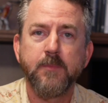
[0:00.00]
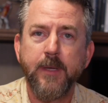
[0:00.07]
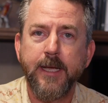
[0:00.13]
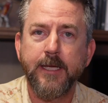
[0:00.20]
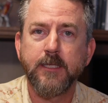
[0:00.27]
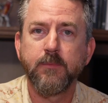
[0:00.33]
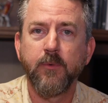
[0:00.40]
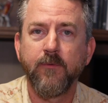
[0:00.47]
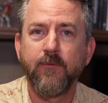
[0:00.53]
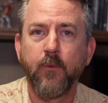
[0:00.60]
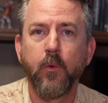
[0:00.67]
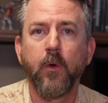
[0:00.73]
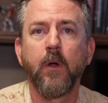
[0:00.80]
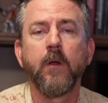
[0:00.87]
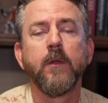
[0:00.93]
bags
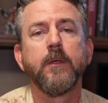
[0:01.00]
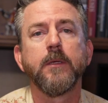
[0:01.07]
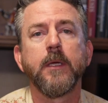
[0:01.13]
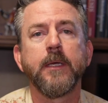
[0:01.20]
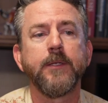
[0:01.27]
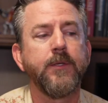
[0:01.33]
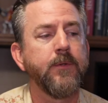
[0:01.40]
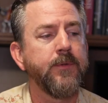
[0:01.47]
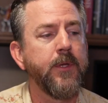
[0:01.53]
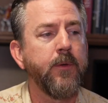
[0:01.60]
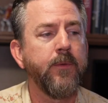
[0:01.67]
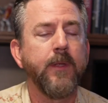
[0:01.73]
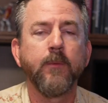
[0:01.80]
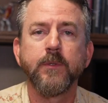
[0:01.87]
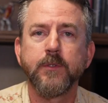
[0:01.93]
before, you'll
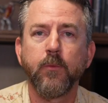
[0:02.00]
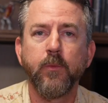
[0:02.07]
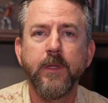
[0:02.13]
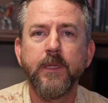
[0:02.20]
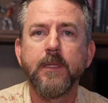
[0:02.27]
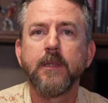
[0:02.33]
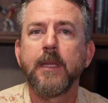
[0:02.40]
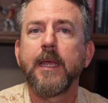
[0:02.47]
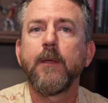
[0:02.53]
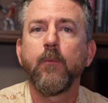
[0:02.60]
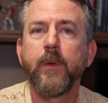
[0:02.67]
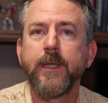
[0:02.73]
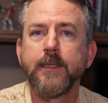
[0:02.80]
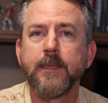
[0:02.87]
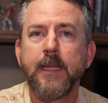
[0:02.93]
know that it was a really
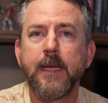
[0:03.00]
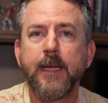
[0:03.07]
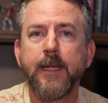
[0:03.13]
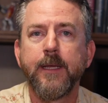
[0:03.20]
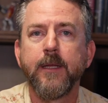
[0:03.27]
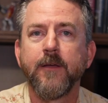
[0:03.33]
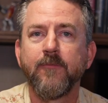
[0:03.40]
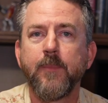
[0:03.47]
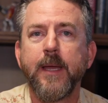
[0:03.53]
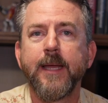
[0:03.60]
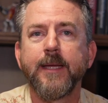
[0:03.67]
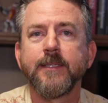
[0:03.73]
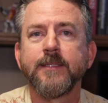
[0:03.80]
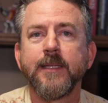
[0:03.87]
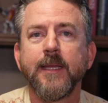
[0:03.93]
lightweight line of
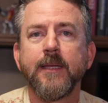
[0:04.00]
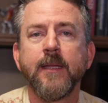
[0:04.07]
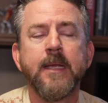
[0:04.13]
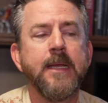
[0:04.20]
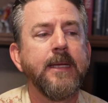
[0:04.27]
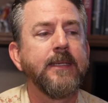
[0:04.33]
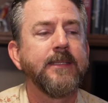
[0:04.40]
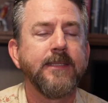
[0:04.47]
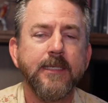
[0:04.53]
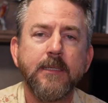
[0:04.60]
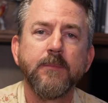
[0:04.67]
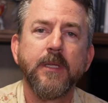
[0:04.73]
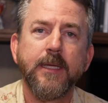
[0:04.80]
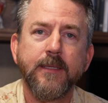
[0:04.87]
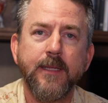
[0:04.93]
bags that
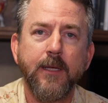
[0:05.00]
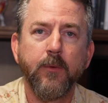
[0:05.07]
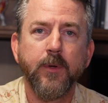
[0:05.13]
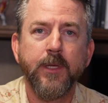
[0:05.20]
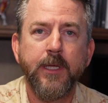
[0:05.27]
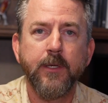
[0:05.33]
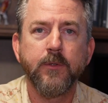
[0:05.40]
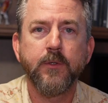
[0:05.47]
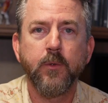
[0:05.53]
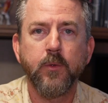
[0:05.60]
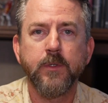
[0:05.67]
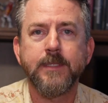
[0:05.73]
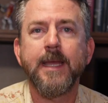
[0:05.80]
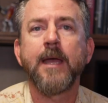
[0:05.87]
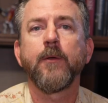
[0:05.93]
seemed like they were geared
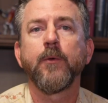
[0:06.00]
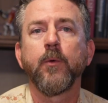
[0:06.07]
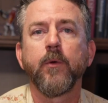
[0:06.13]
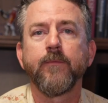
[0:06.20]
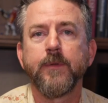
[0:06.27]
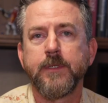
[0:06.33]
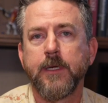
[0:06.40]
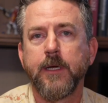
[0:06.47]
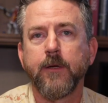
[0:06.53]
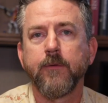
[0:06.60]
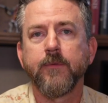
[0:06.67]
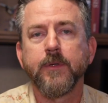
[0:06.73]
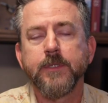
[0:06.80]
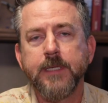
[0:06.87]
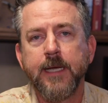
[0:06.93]
towards outdoor
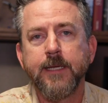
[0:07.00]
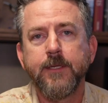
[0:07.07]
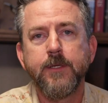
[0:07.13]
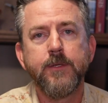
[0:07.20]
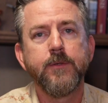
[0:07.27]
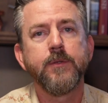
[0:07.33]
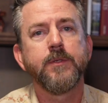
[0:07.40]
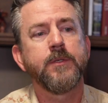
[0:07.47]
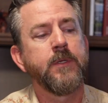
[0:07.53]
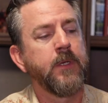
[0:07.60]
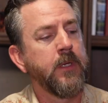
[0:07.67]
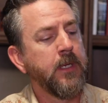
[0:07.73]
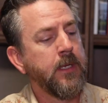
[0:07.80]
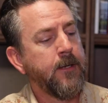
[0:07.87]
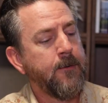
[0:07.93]
photographers. I used
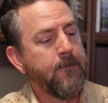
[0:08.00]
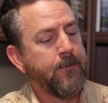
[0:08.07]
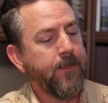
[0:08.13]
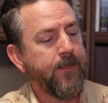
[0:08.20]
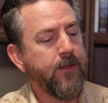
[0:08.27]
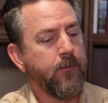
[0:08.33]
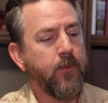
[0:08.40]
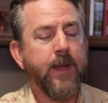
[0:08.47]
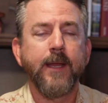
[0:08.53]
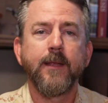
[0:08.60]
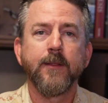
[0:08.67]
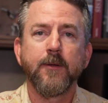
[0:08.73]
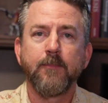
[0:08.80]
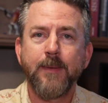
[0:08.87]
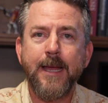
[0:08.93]
the
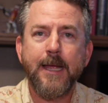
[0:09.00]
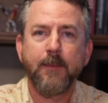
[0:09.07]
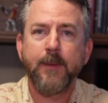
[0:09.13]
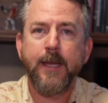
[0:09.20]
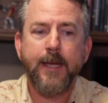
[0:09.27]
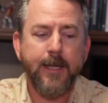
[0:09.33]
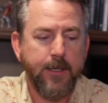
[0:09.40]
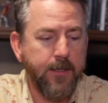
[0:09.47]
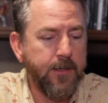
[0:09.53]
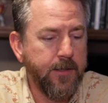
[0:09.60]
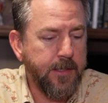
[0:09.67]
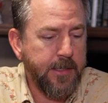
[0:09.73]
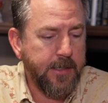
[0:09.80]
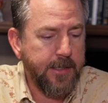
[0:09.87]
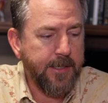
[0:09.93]
regular
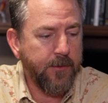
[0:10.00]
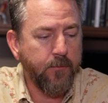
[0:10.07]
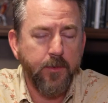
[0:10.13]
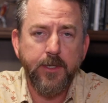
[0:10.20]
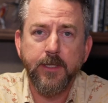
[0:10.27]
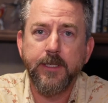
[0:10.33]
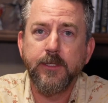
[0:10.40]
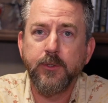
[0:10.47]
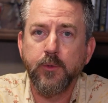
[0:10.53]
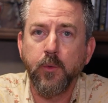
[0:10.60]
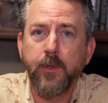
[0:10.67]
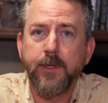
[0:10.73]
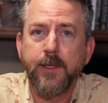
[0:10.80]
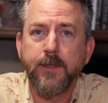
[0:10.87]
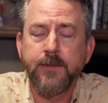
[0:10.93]
backpack and really
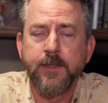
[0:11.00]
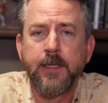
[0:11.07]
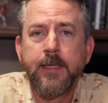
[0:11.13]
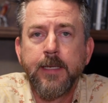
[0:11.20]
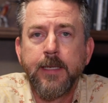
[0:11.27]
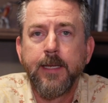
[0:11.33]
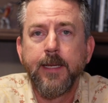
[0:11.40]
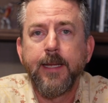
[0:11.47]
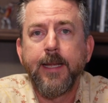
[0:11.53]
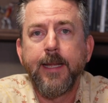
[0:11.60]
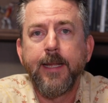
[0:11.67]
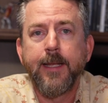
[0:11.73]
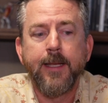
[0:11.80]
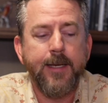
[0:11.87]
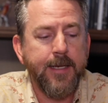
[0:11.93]
enjoyed it.
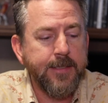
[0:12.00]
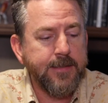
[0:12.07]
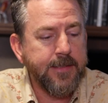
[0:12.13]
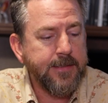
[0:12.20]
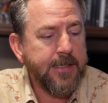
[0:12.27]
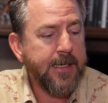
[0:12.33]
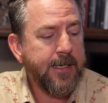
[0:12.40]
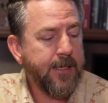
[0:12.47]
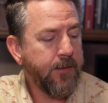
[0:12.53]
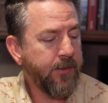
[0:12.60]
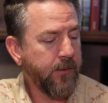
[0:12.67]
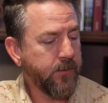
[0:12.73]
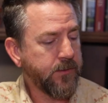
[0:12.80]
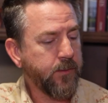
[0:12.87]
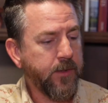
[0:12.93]
And at the time,
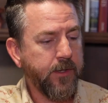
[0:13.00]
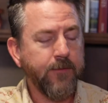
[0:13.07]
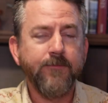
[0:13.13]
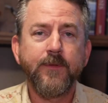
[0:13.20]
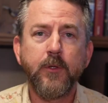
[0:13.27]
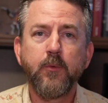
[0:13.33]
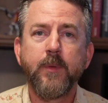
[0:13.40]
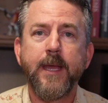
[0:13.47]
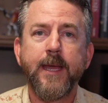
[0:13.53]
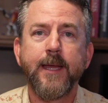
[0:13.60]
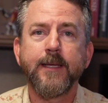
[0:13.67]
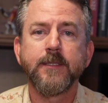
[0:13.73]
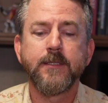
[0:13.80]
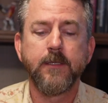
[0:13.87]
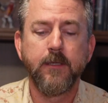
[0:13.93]
it was one of the few
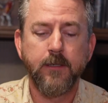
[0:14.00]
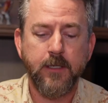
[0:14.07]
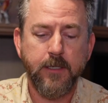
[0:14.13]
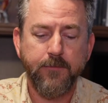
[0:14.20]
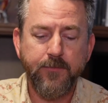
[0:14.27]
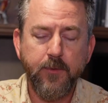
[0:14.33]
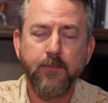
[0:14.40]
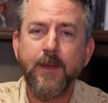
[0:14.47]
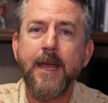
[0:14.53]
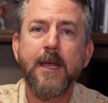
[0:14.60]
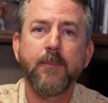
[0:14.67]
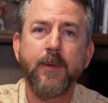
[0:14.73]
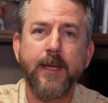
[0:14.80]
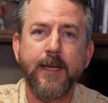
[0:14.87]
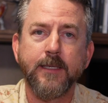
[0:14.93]

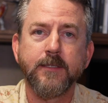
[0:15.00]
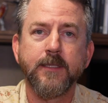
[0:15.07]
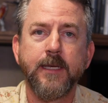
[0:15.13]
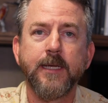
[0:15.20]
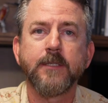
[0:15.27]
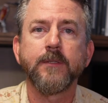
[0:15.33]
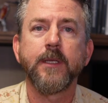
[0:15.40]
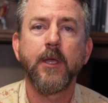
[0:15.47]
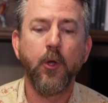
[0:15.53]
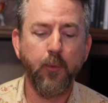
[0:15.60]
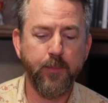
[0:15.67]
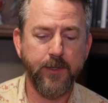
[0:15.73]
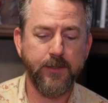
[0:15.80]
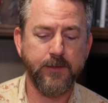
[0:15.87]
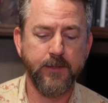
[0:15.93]
backpacks that actually
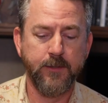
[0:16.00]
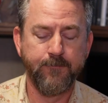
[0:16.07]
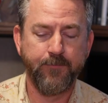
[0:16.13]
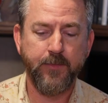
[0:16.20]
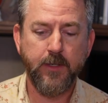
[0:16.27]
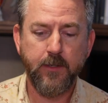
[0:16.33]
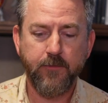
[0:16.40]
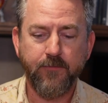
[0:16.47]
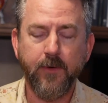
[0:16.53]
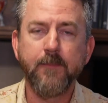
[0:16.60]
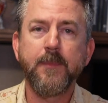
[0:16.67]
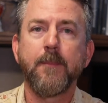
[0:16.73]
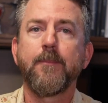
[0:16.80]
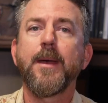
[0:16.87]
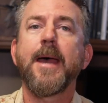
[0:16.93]
opened
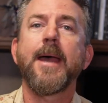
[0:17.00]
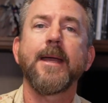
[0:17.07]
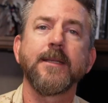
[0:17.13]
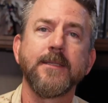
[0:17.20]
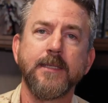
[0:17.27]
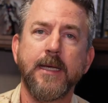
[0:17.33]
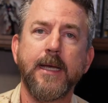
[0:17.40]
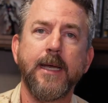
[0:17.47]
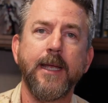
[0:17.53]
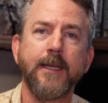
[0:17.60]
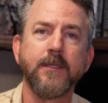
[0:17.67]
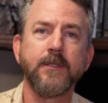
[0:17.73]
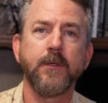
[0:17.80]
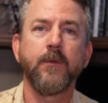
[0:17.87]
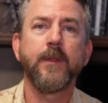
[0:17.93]
from the back
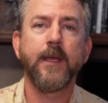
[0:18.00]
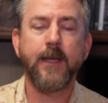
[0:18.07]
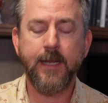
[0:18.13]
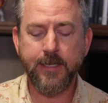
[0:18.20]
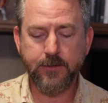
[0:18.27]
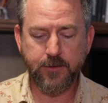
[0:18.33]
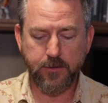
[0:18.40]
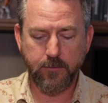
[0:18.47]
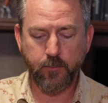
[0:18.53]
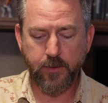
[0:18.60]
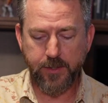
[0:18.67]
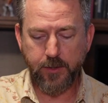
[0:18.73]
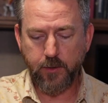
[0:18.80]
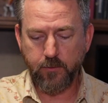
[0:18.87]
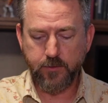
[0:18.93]
side, so that
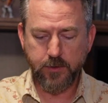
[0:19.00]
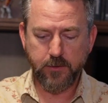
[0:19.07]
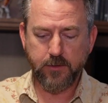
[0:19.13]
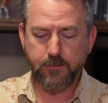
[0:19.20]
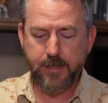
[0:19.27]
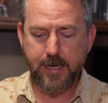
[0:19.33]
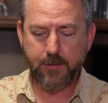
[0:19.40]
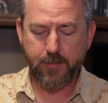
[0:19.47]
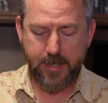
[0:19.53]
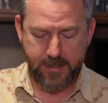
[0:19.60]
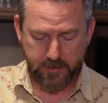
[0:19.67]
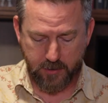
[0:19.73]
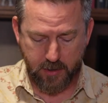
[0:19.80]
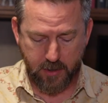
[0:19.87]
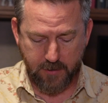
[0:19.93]
when you took the
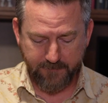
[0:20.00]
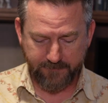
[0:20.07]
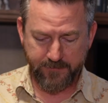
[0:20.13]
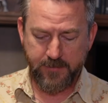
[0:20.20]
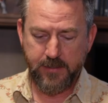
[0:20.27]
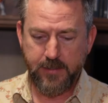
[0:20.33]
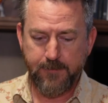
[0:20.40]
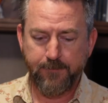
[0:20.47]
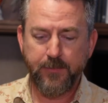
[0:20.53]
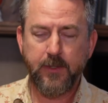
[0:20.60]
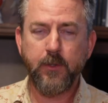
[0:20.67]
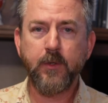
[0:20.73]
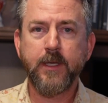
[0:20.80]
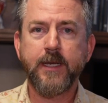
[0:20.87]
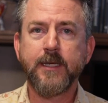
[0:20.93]
backpack off,
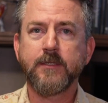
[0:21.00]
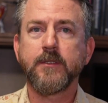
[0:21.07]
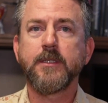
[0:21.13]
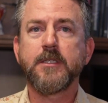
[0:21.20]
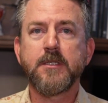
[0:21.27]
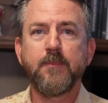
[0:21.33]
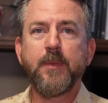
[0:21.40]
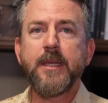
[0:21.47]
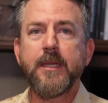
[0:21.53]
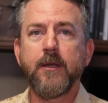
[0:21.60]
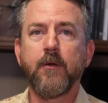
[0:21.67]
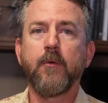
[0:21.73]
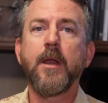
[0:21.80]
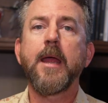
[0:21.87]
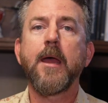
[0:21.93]
you could actually spin it
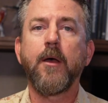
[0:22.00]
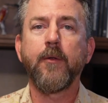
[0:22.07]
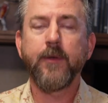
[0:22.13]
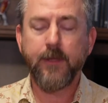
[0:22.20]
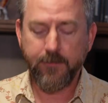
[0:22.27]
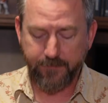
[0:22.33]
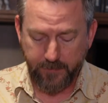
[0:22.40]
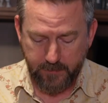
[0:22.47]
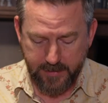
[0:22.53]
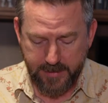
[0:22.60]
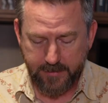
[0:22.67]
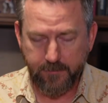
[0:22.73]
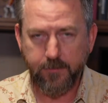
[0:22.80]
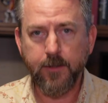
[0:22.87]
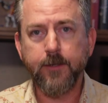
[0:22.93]
around if you
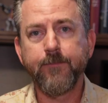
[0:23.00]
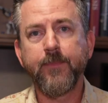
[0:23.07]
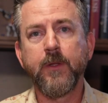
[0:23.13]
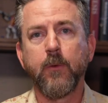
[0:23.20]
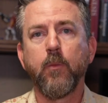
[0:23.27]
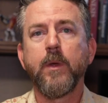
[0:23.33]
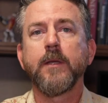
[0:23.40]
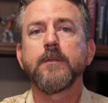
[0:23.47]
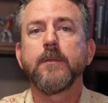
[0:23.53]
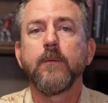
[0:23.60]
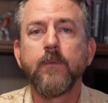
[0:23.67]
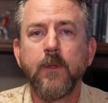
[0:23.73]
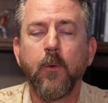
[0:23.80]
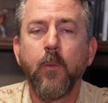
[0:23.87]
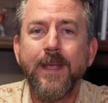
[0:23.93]
had
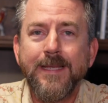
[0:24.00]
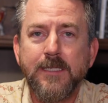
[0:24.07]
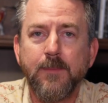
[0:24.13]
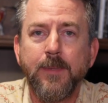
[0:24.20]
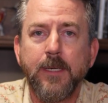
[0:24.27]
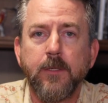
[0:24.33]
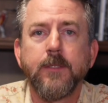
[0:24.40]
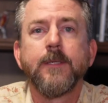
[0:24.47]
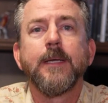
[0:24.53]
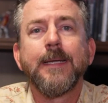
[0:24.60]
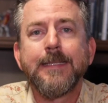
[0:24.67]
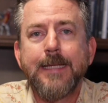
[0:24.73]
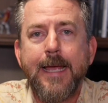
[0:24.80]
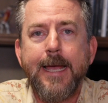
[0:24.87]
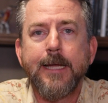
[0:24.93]
the waist belt
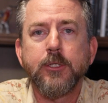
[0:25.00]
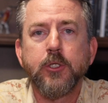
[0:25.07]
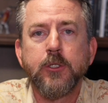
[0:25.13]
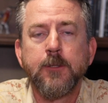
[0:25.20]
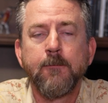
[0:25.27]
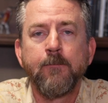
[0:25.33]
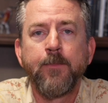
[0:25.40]
attached.